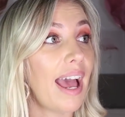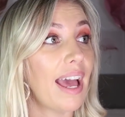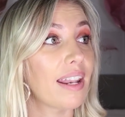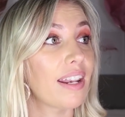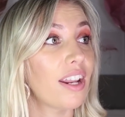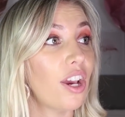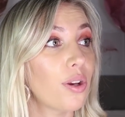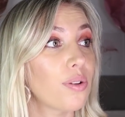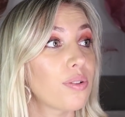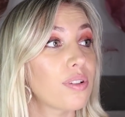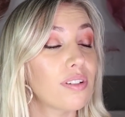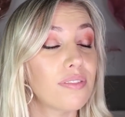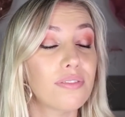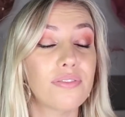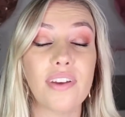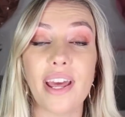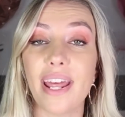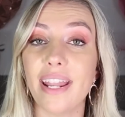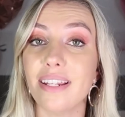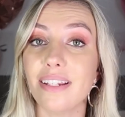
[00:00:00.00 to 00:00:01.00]
and host
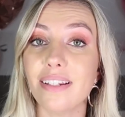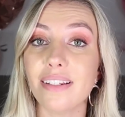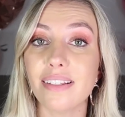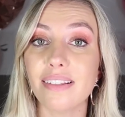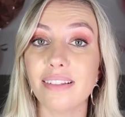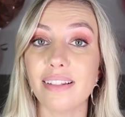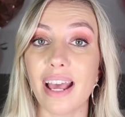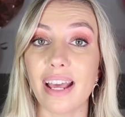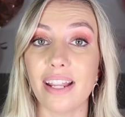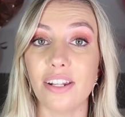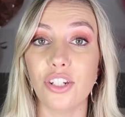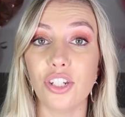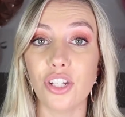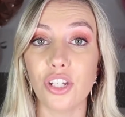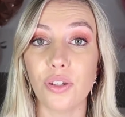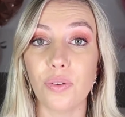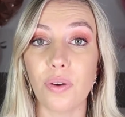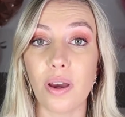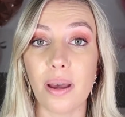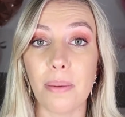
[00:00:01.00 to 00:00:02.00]
events and
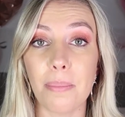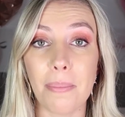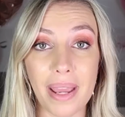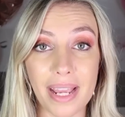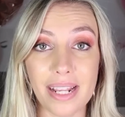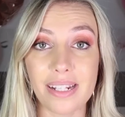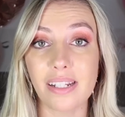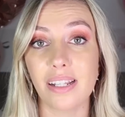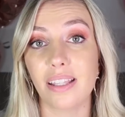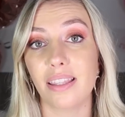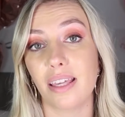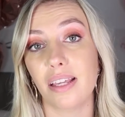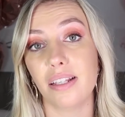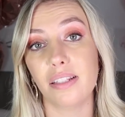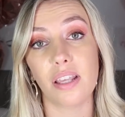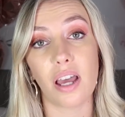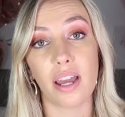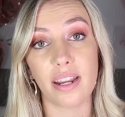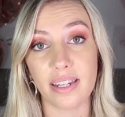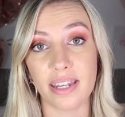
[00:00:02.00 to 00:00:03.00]
do amazing
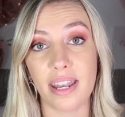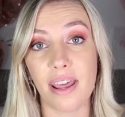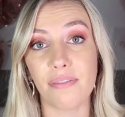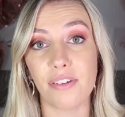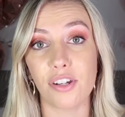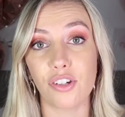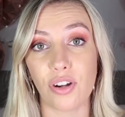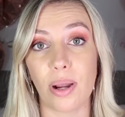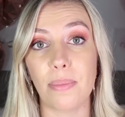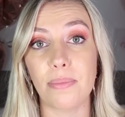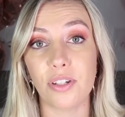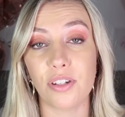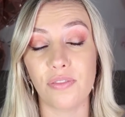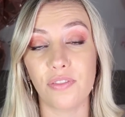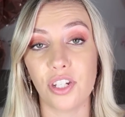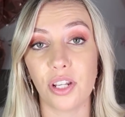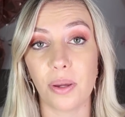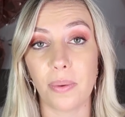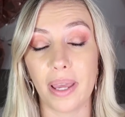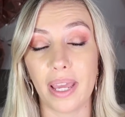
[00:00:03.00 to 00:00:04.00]
things that I'd never dreamt
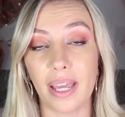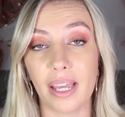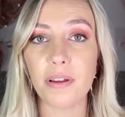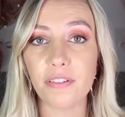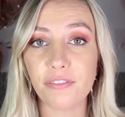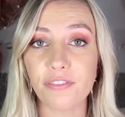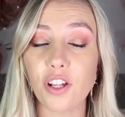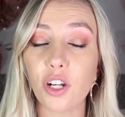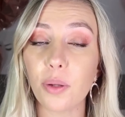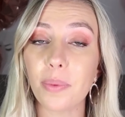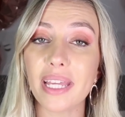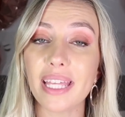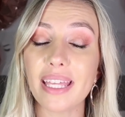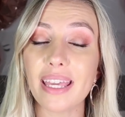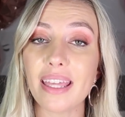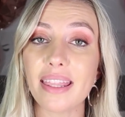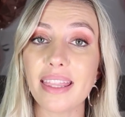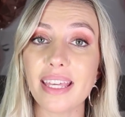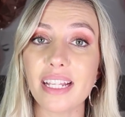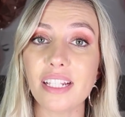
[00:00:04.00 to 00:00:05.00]
of doing. But following
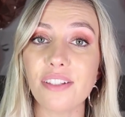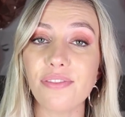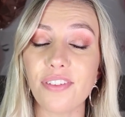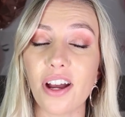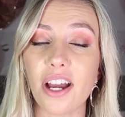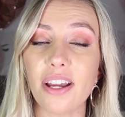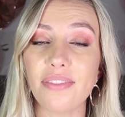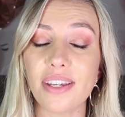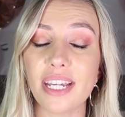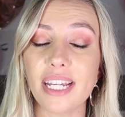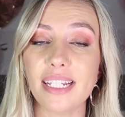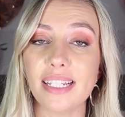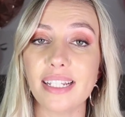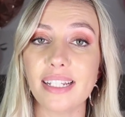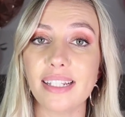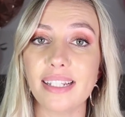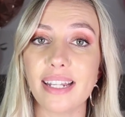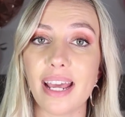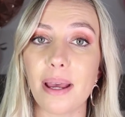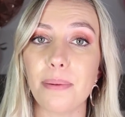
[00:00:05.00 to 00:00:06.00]
these 5
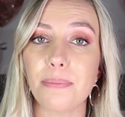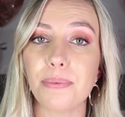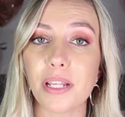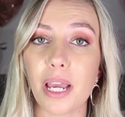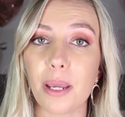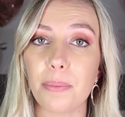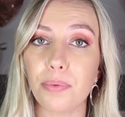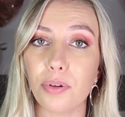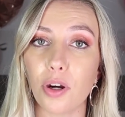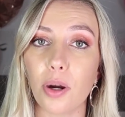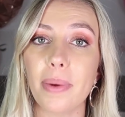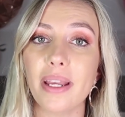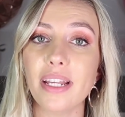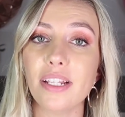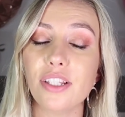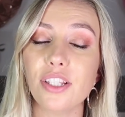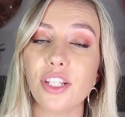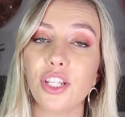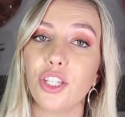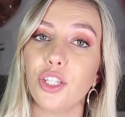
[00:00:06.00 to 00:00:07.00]
easy steps, I
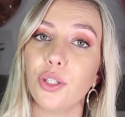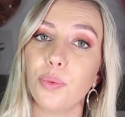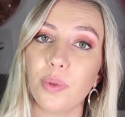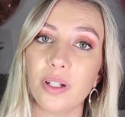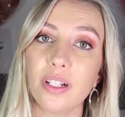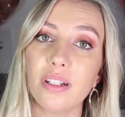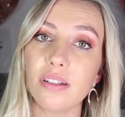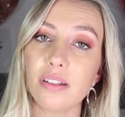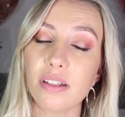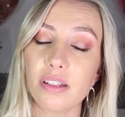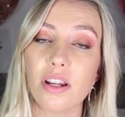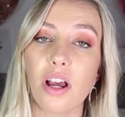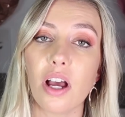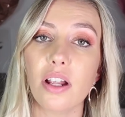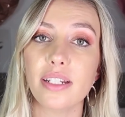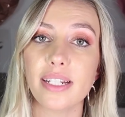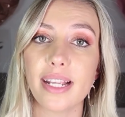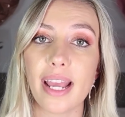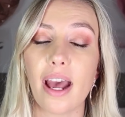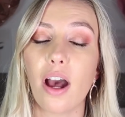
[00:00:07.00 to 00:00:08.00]
promise you will
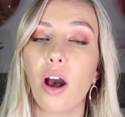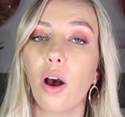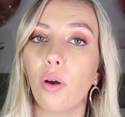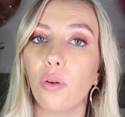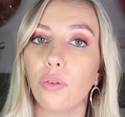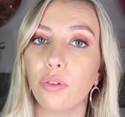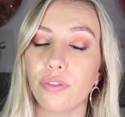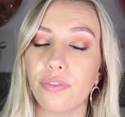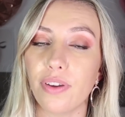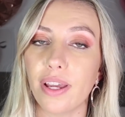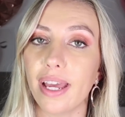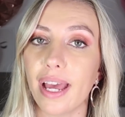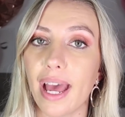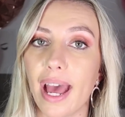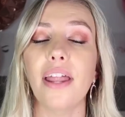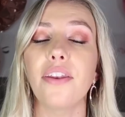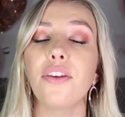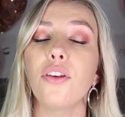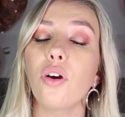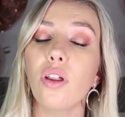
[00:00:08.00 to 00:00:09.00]
start to get a hold of it
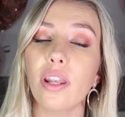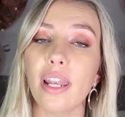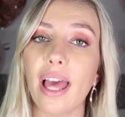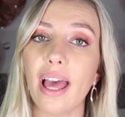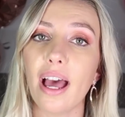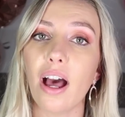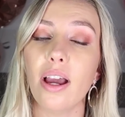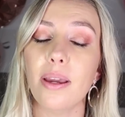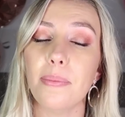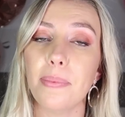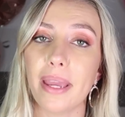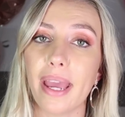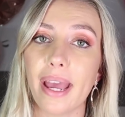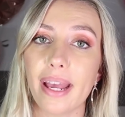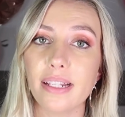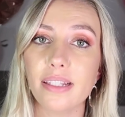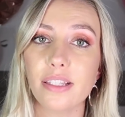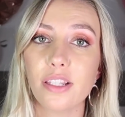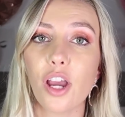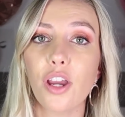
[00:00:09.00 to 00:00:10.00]
and not let
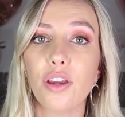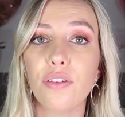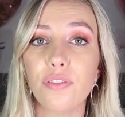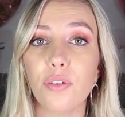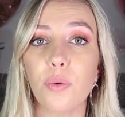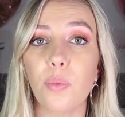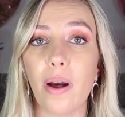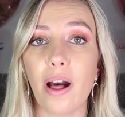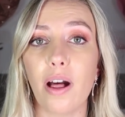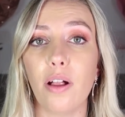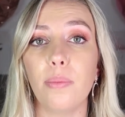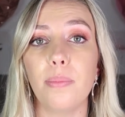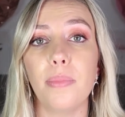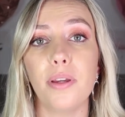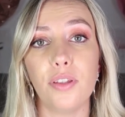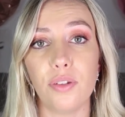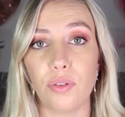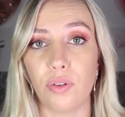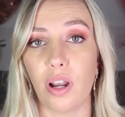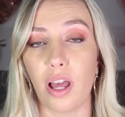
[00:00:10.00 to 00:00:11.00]
IBS overwhelm
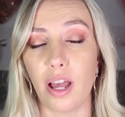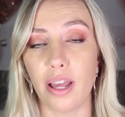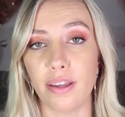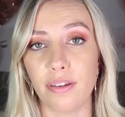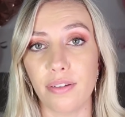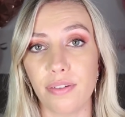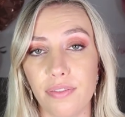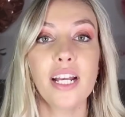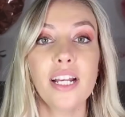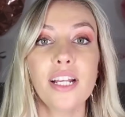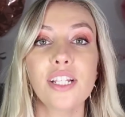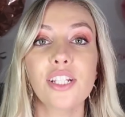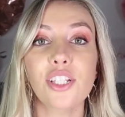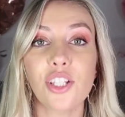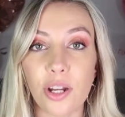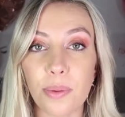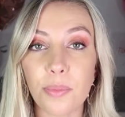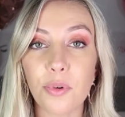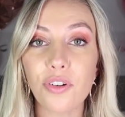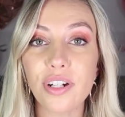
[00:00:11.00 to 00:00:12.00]
your life.
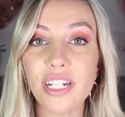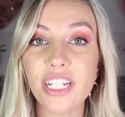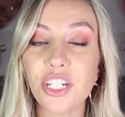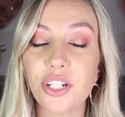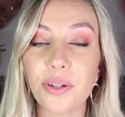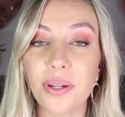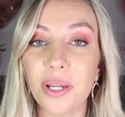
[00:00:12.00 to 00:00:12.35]
So I'm already